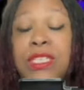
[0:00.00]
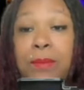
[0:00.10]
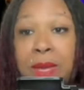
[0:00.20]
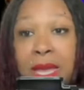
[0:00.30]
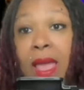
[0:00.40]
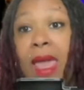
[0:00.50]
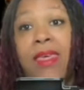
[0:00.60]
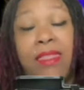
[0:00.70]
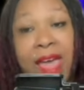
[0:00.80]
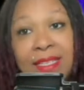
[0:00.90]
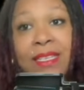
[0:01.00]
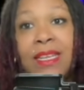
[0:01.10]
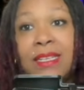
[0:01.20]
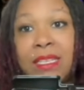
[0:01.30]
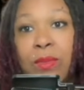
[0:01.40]
to me. That's an
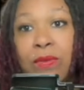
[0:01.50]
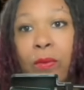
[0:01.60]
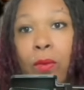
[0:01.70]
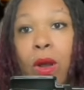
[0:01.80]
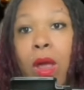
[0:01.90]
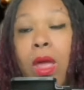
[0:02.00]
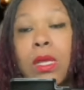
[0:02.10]
exhibit 4.